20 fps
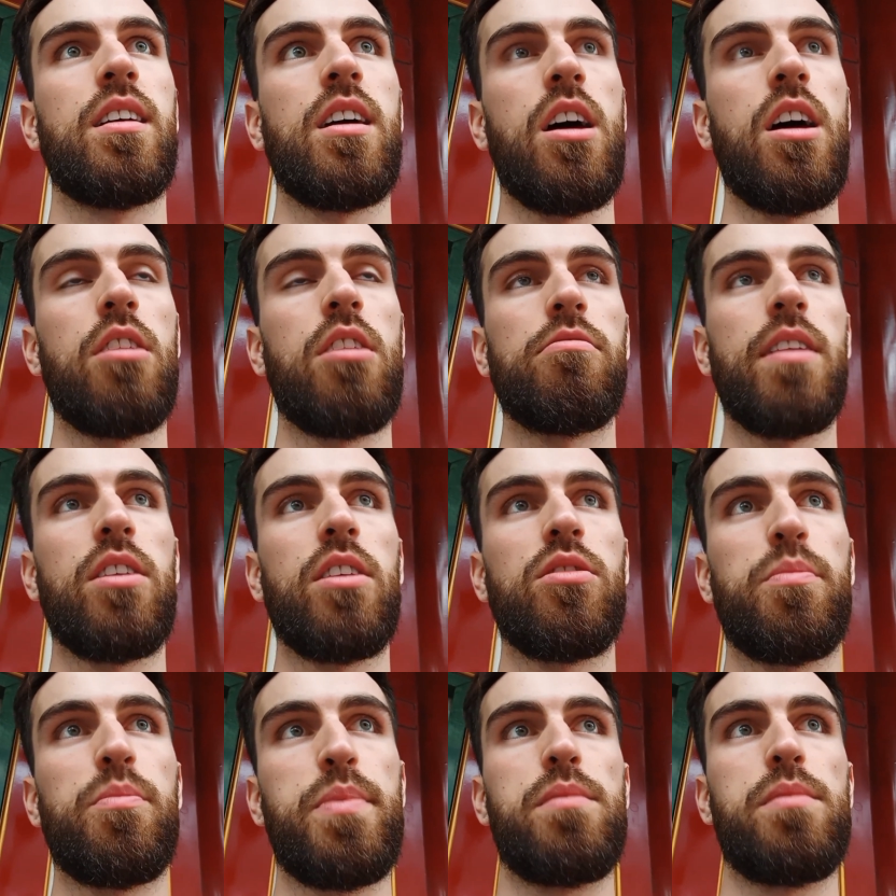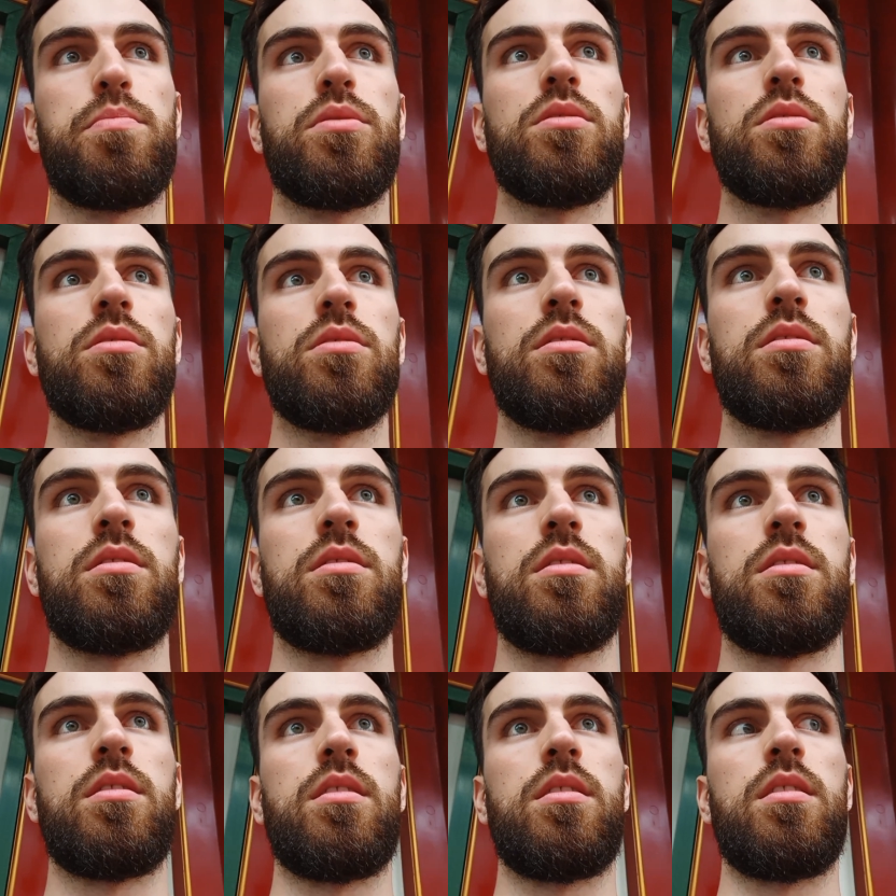around people
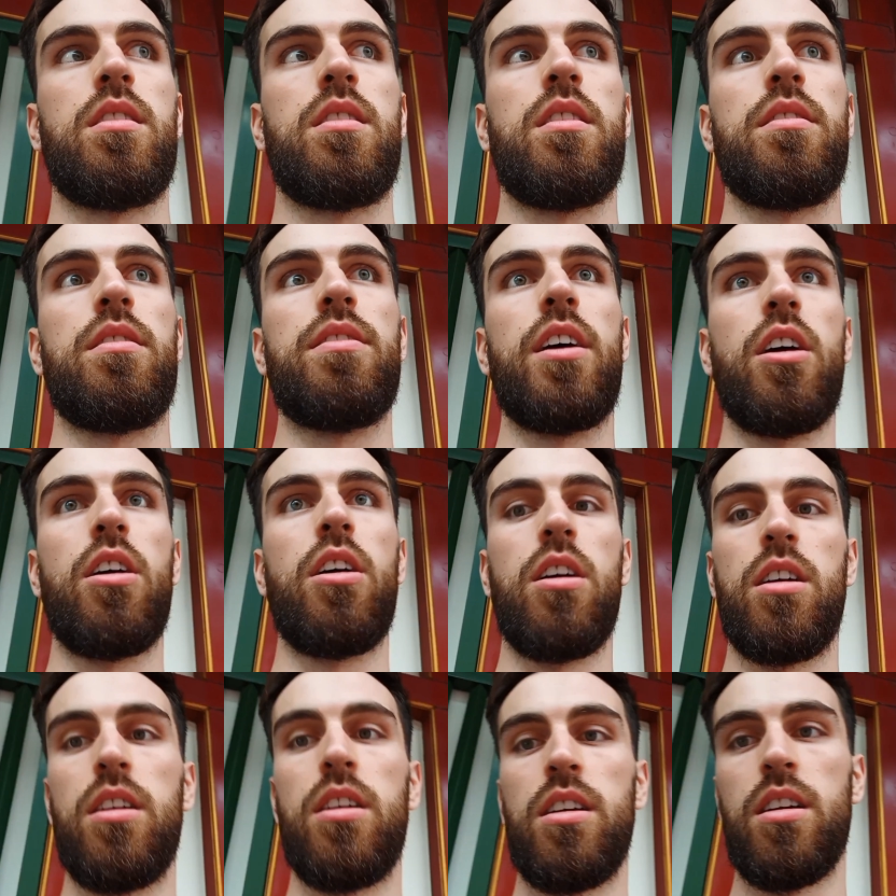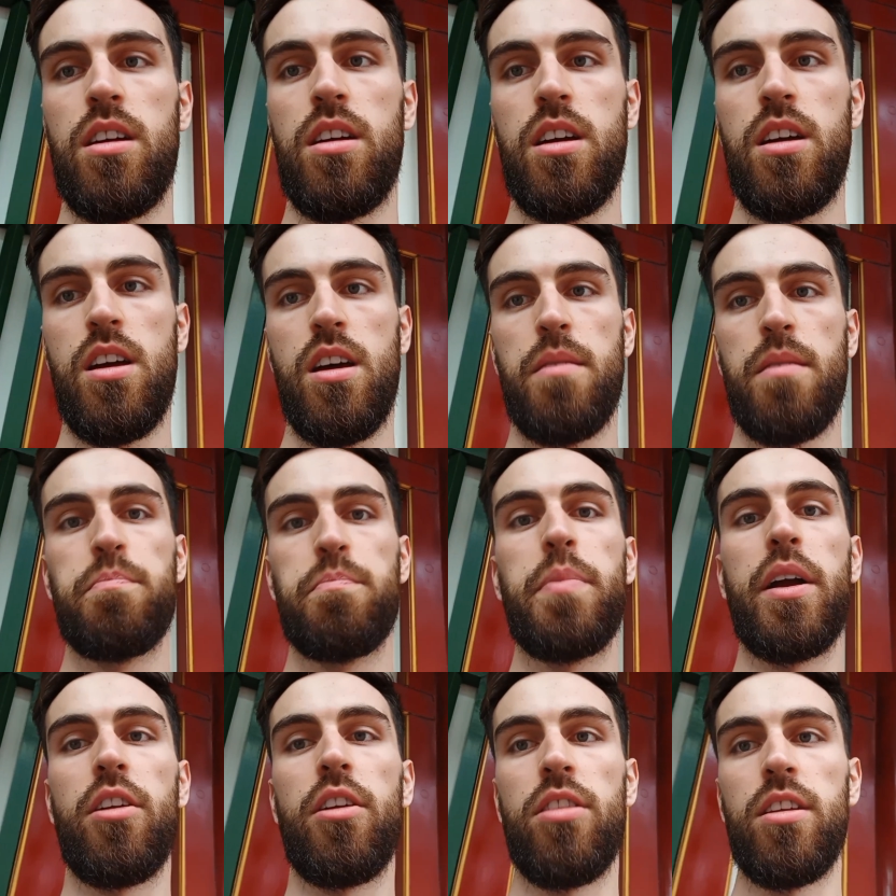that are
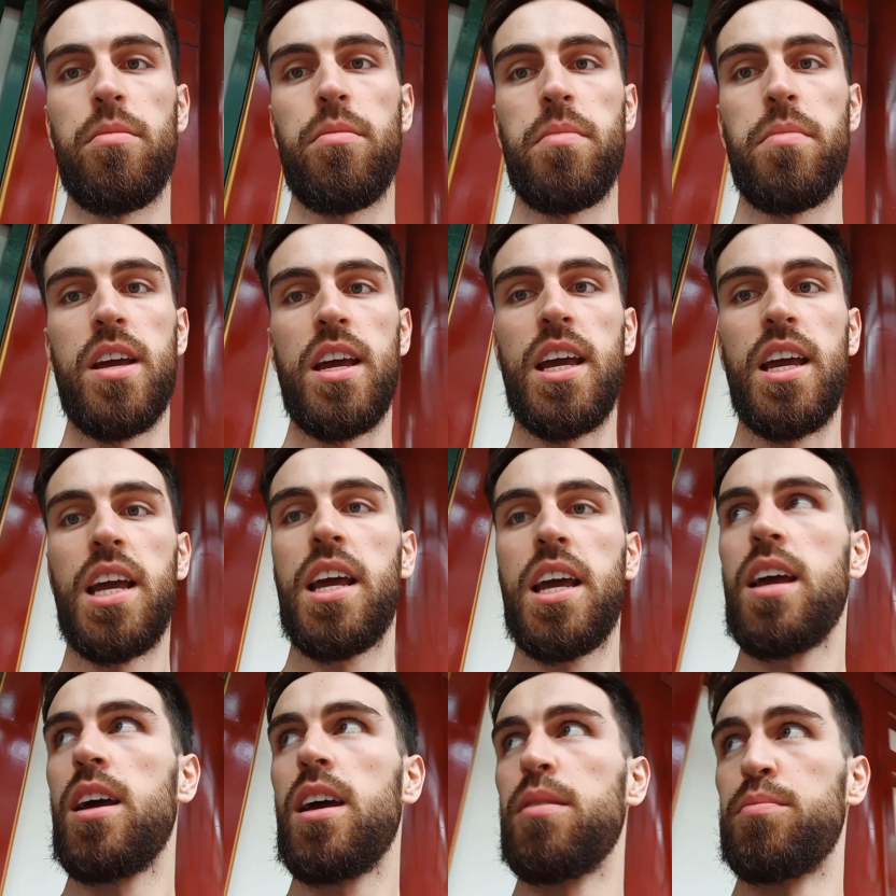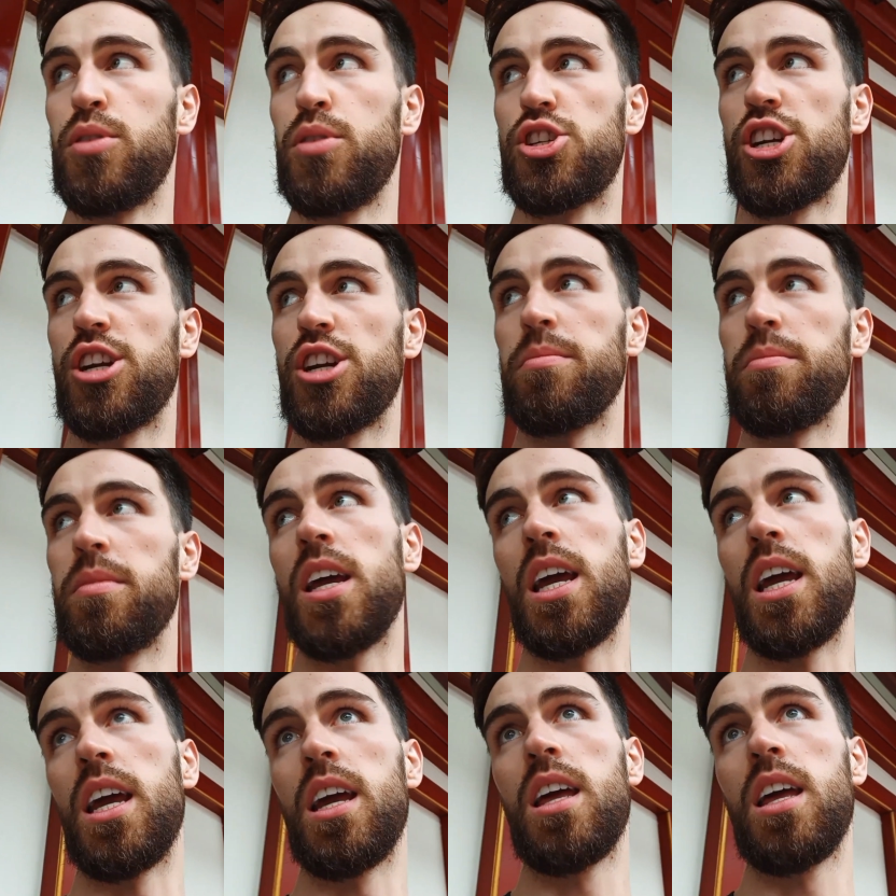better than me, pushing
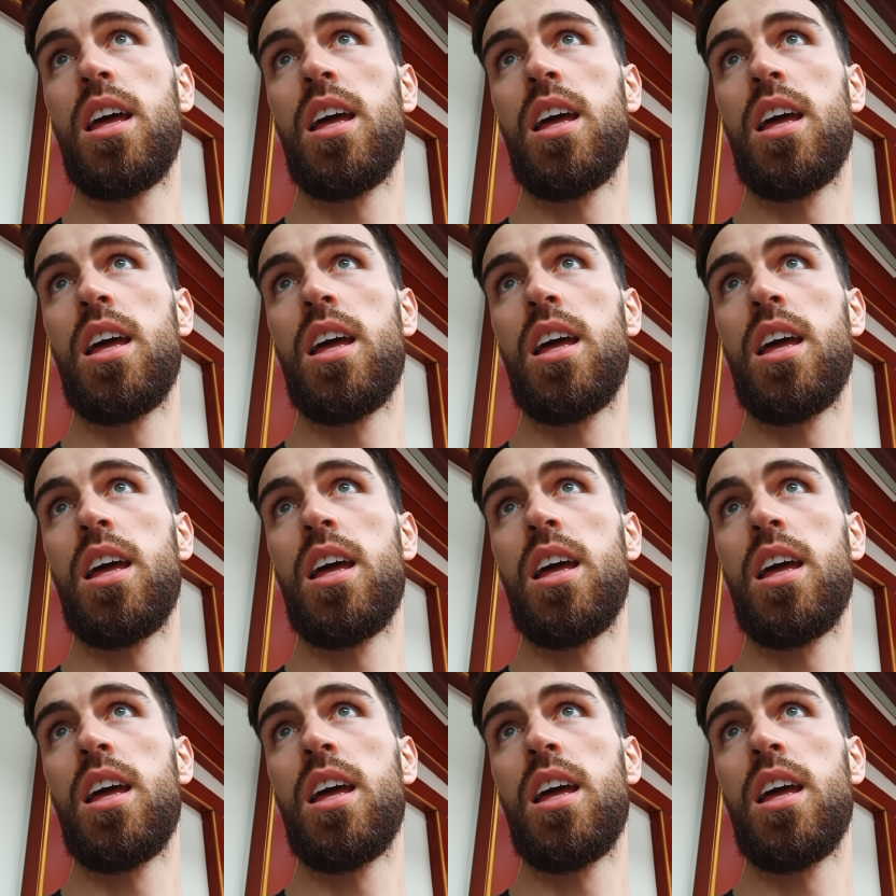me,